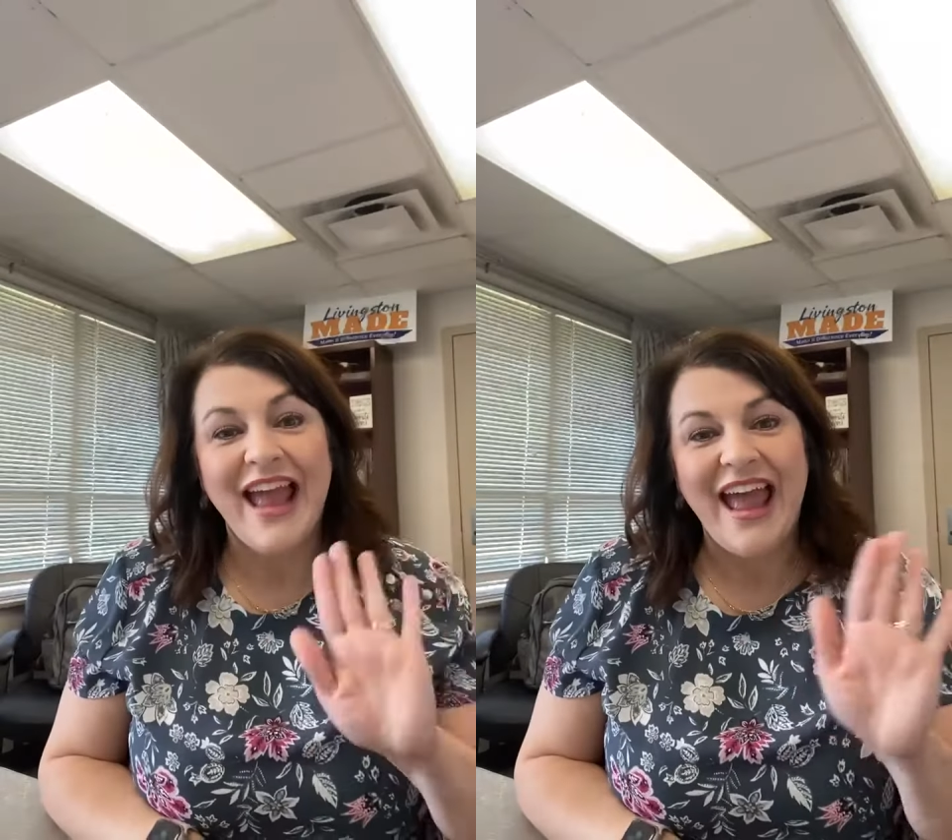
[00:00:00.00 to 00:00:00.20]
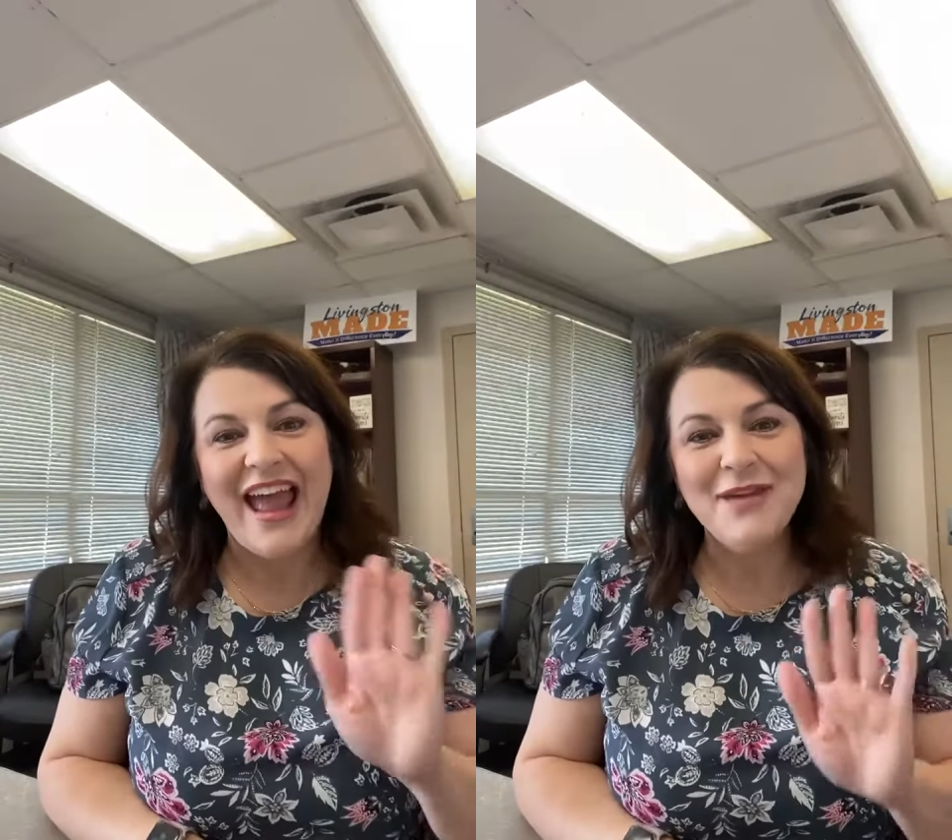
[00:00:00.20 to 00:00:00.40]

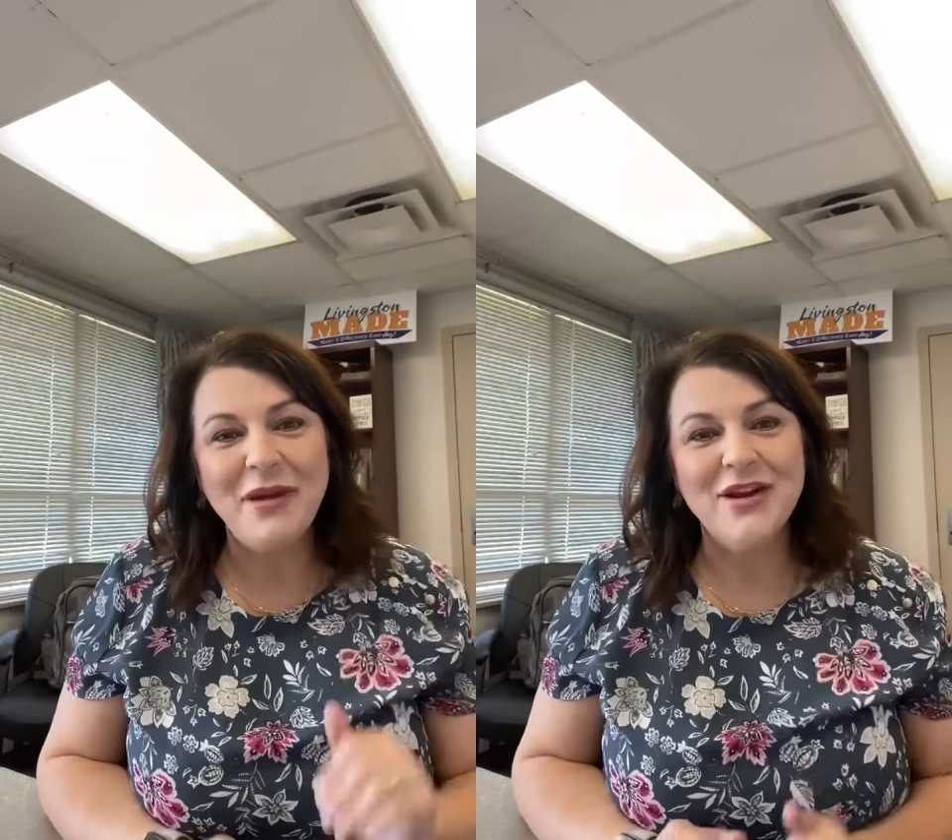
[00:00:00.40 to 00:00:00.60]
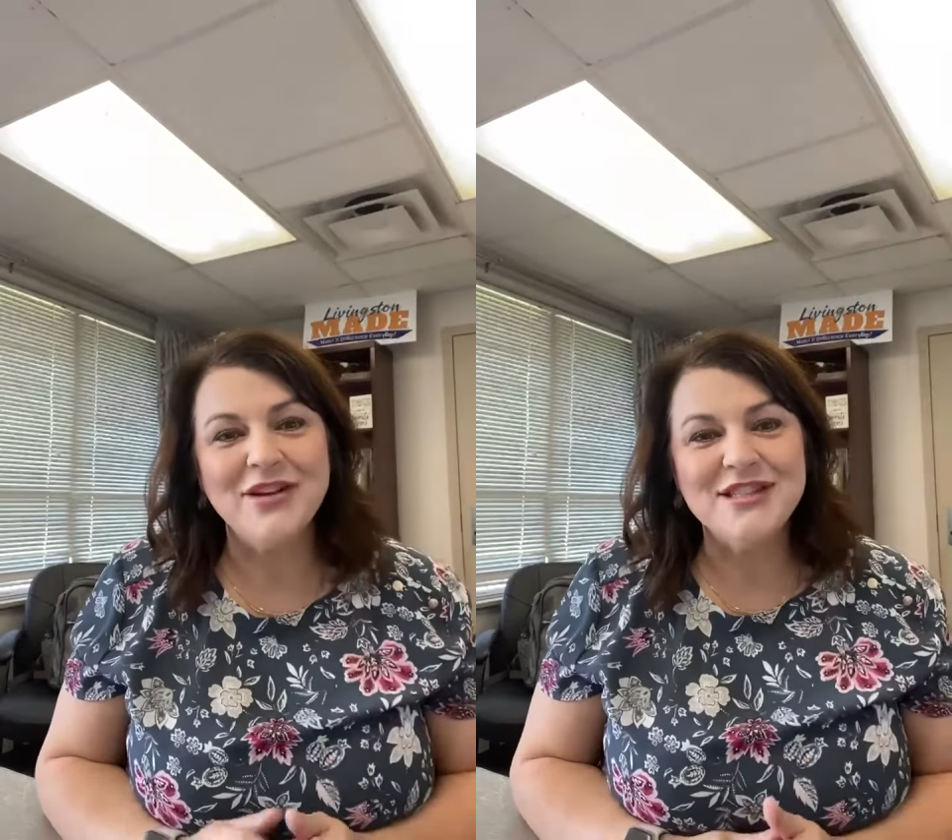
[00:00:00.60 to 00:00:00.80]
Hey,
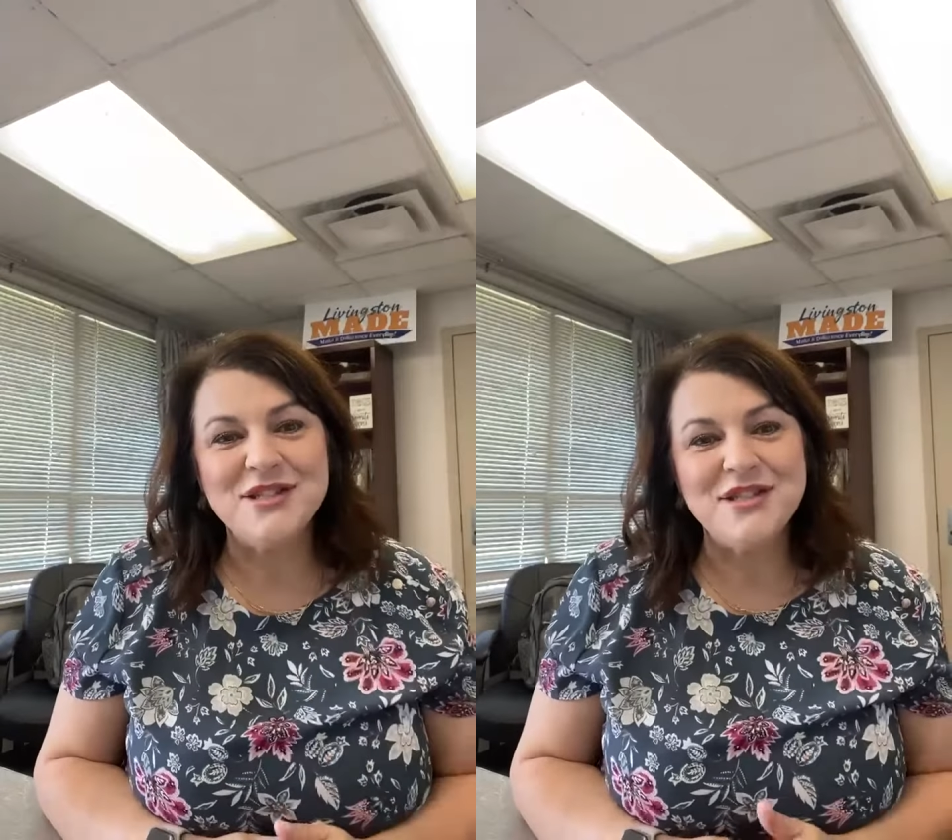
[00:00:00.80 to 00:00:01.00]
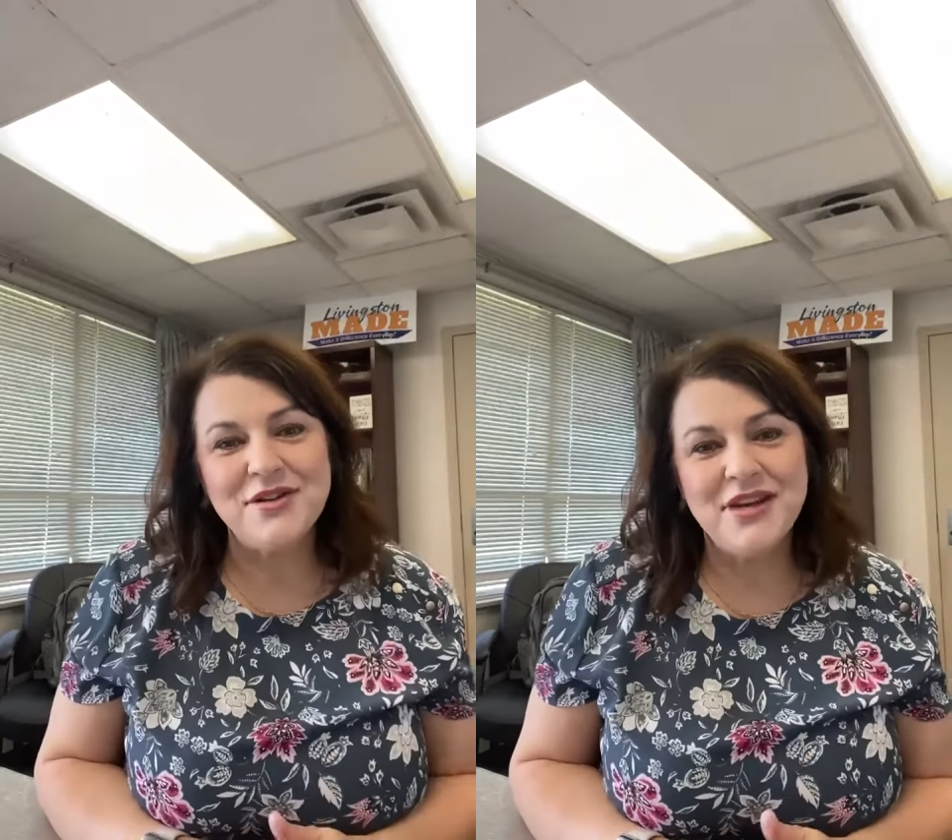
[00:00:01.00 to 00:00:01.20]
parents
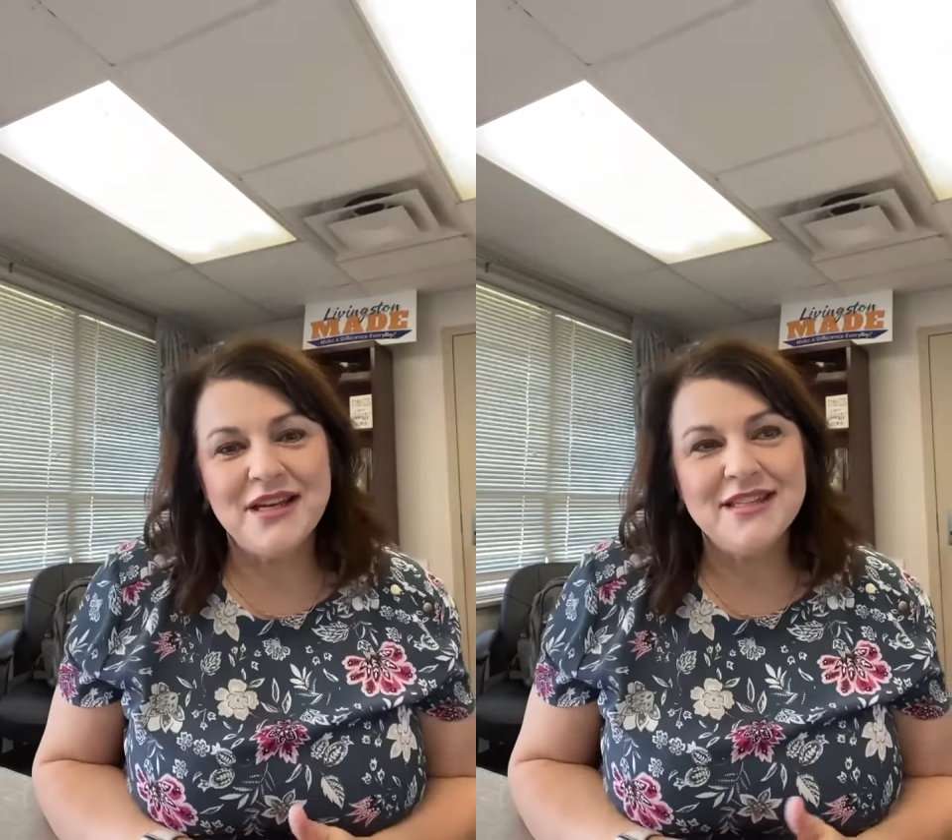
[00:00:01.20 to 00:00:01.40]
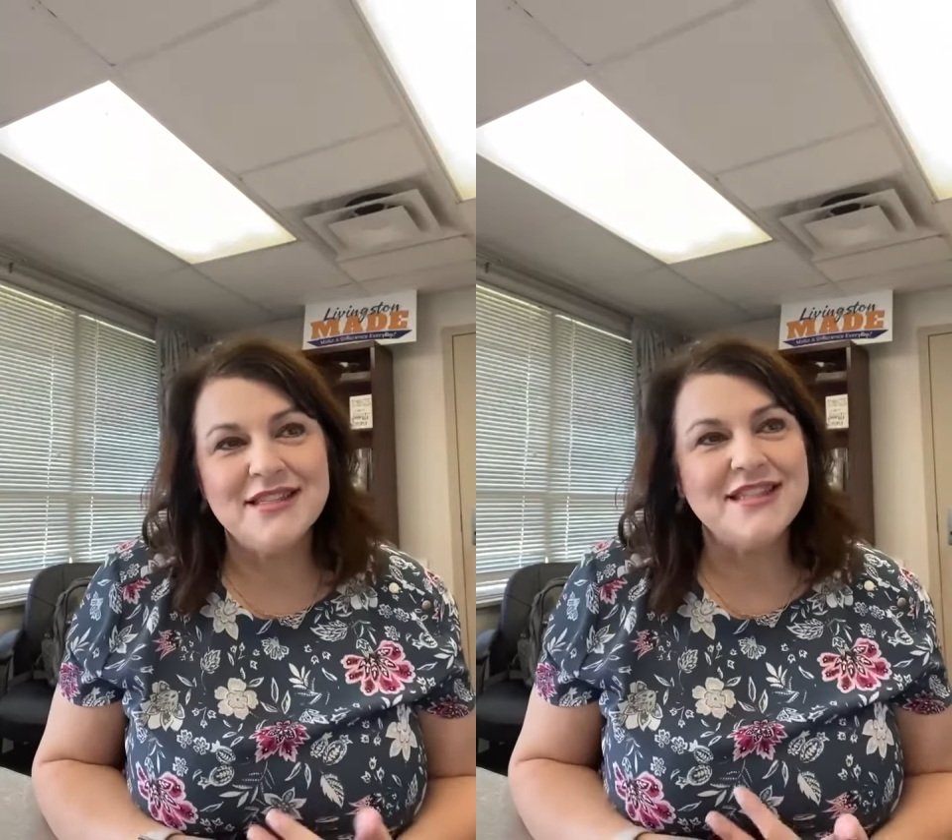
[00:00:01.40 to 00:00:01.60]
and
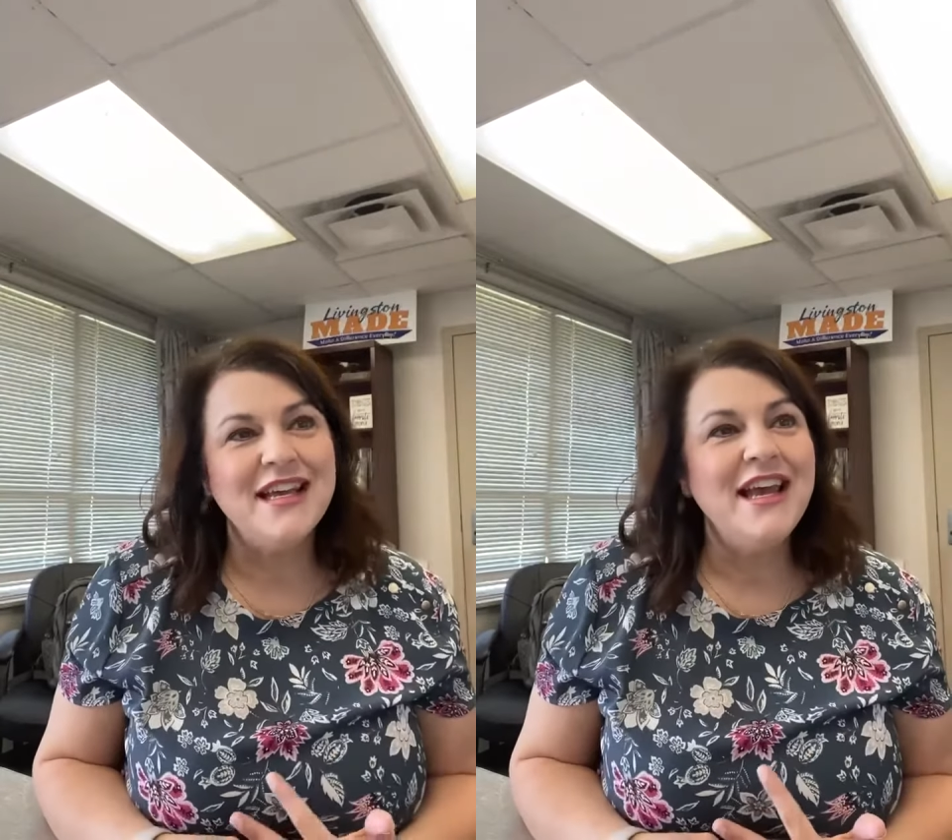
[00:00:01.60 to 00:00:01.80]
students.